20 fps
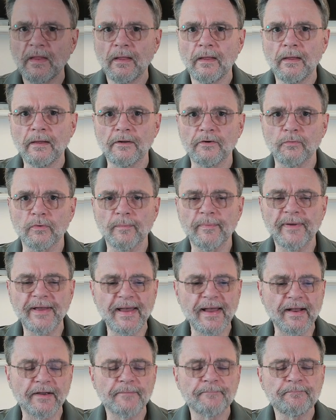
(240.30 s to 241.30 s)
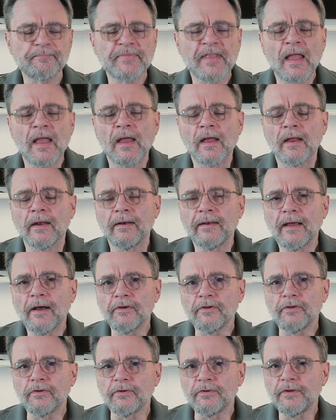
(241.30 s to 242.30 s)
And we're back. Now,
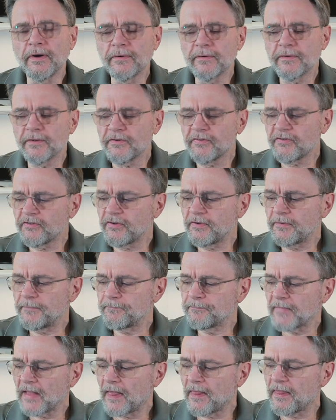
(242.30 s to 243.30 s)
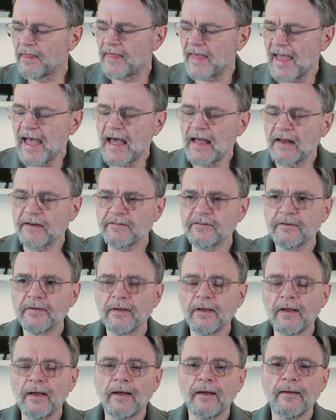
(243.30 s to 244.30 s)
you'll notice that
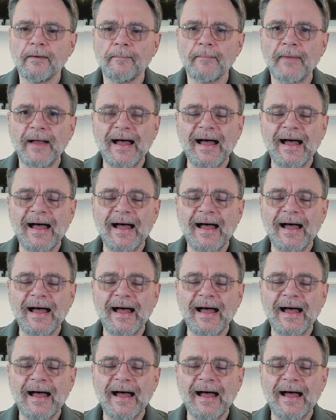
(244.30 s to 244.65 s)
um,